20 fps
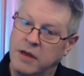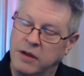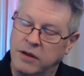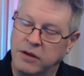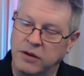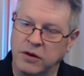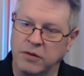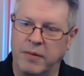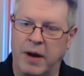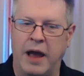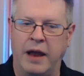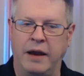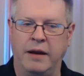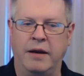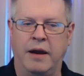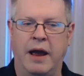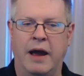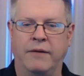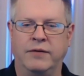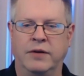you might
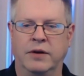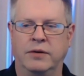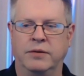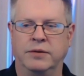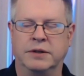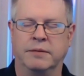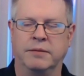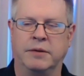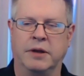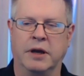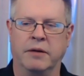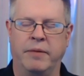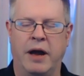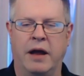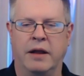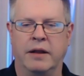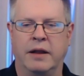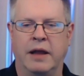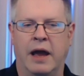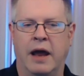have to do something
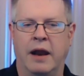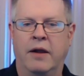about that